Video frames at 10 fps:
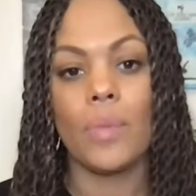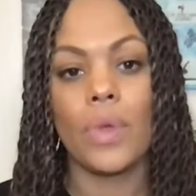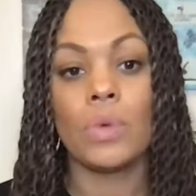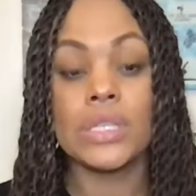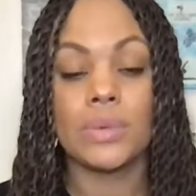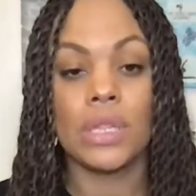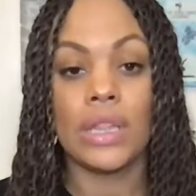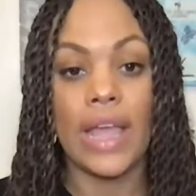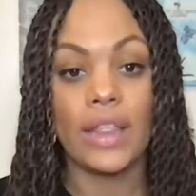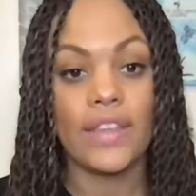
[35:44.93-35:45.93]
was
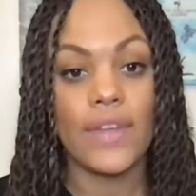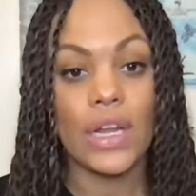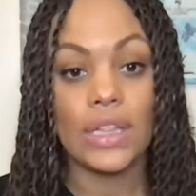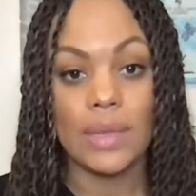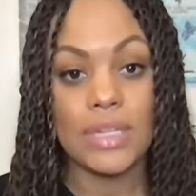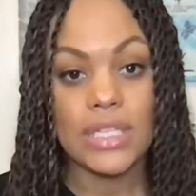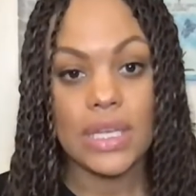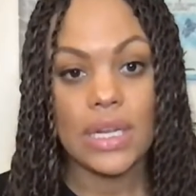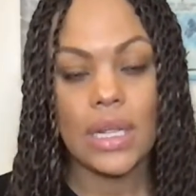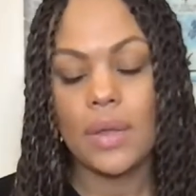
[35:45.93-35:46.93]
likely very
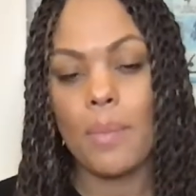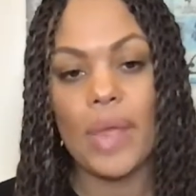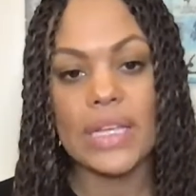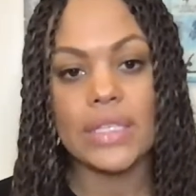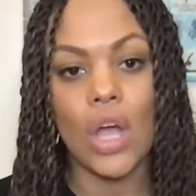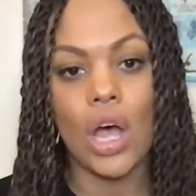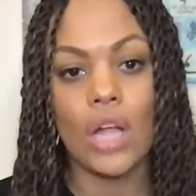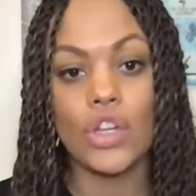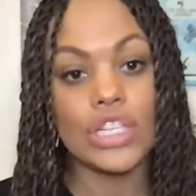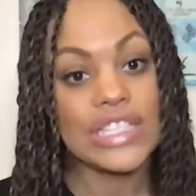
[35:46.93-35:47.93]
limited based
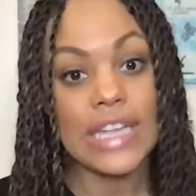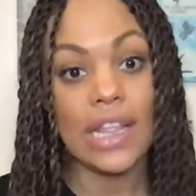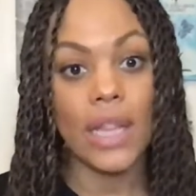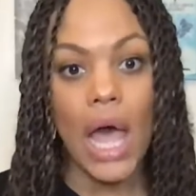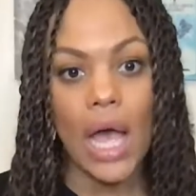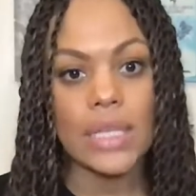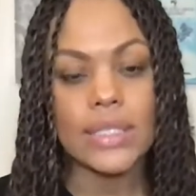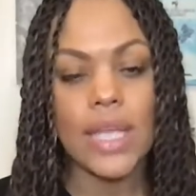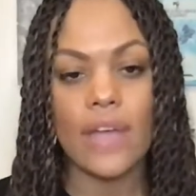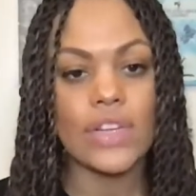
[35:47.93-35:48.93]
on your state laws.
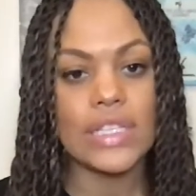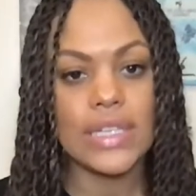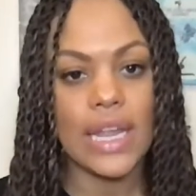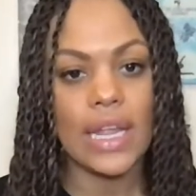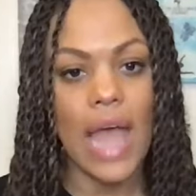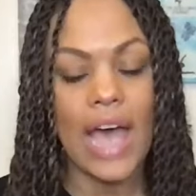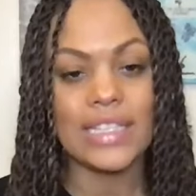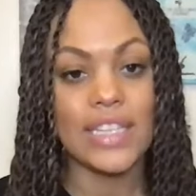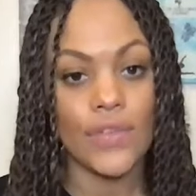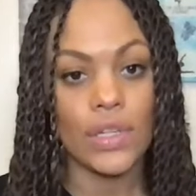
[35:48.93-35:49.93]
Every state
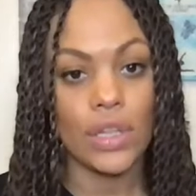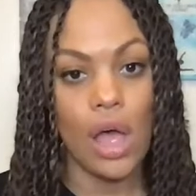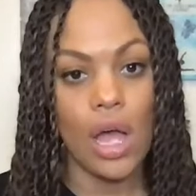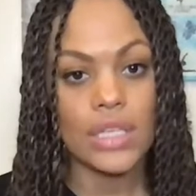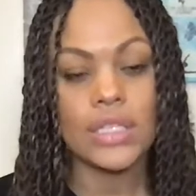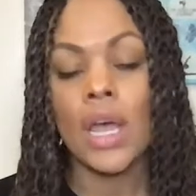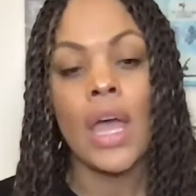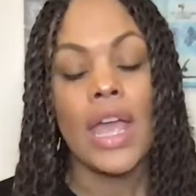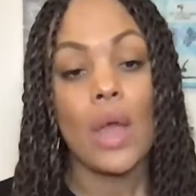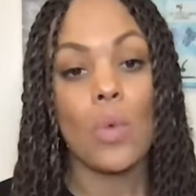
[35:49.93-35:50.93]
has different laws
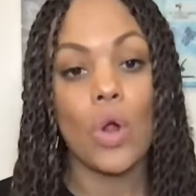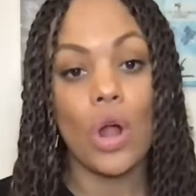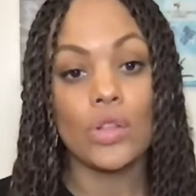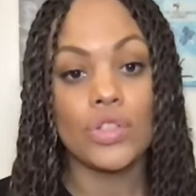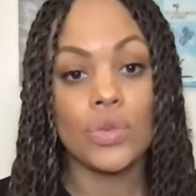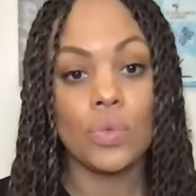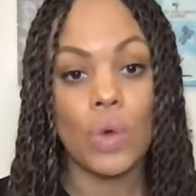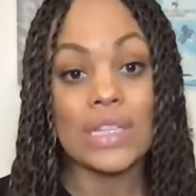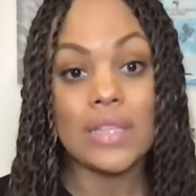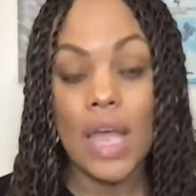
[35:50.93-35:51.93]
in regards to
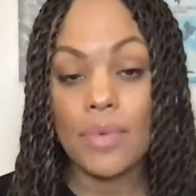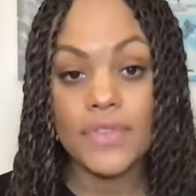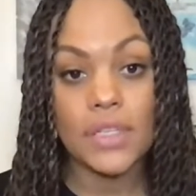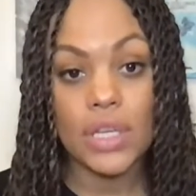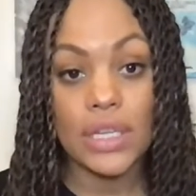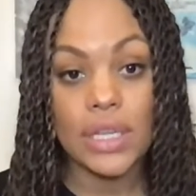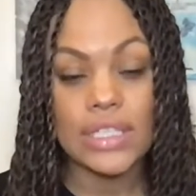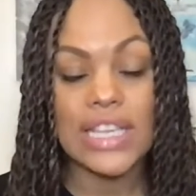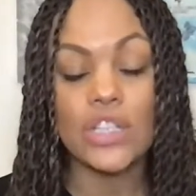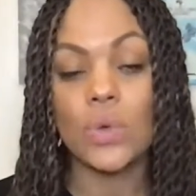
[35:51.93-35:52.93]
what type of
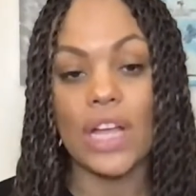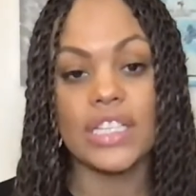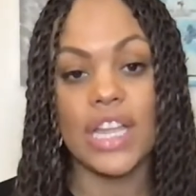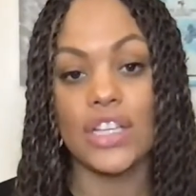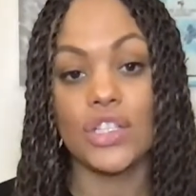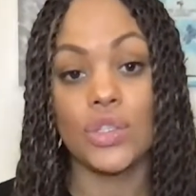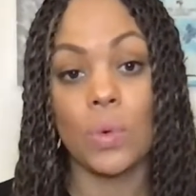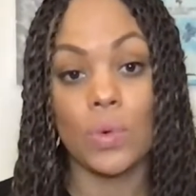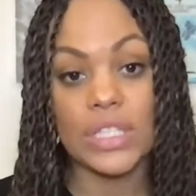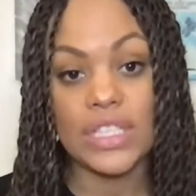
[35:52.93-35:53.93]
sexual education you
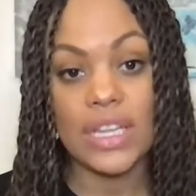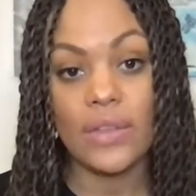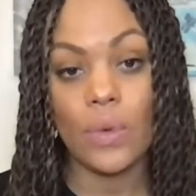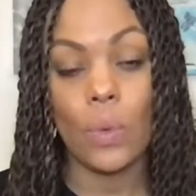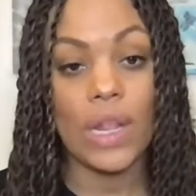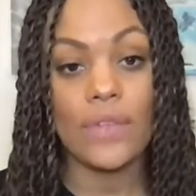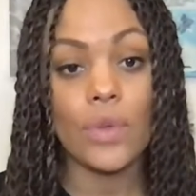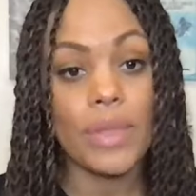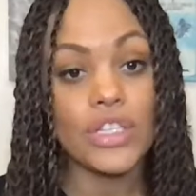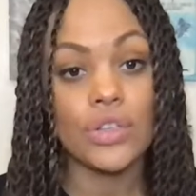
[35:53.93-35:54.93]
will receive, what
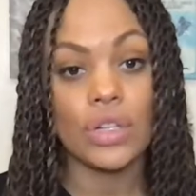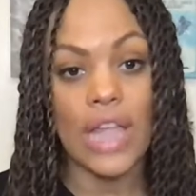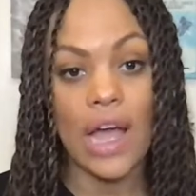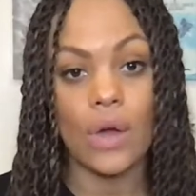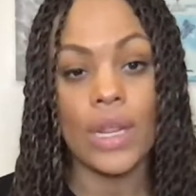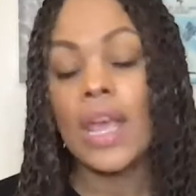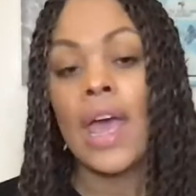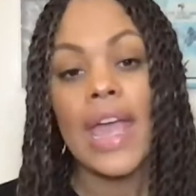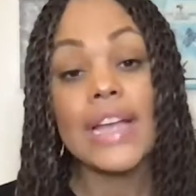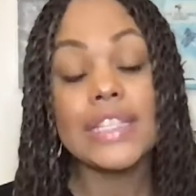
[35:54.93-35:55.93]
information you're allowed.
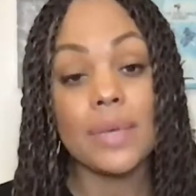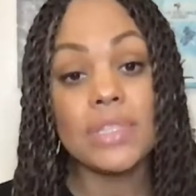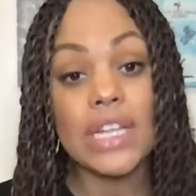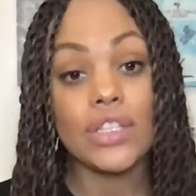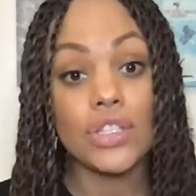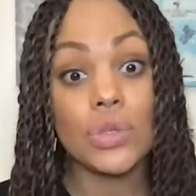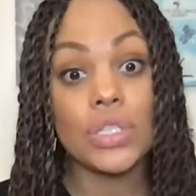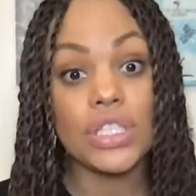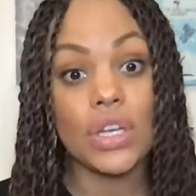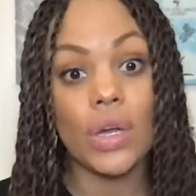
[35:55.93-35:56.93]
And some states do
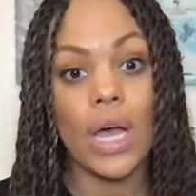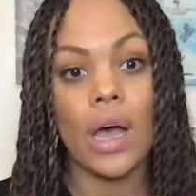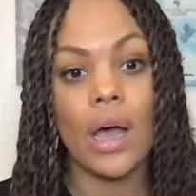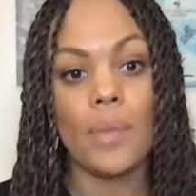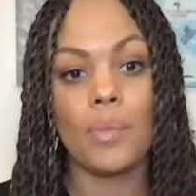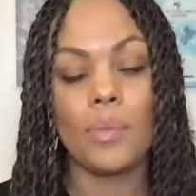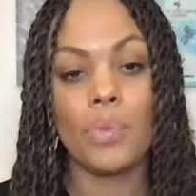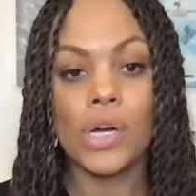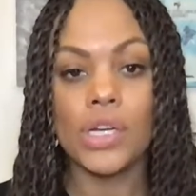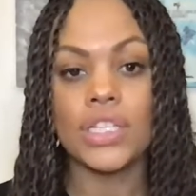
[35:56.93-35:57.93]
still
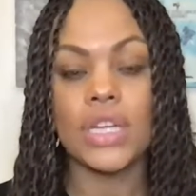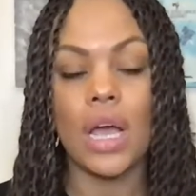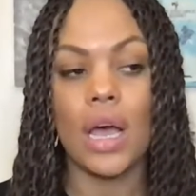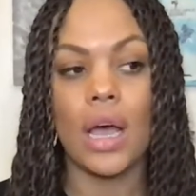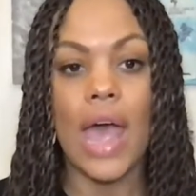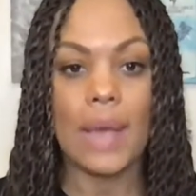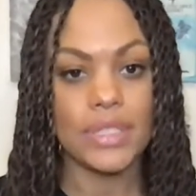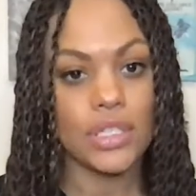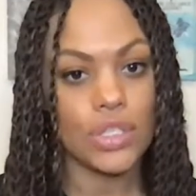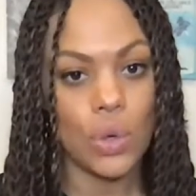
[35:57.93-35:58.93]
push
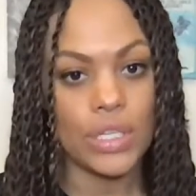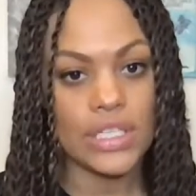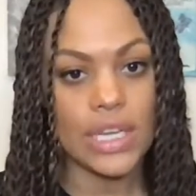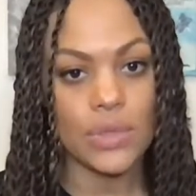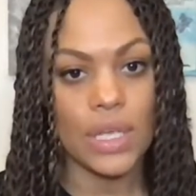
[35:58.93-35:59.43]
abstinence-only sexual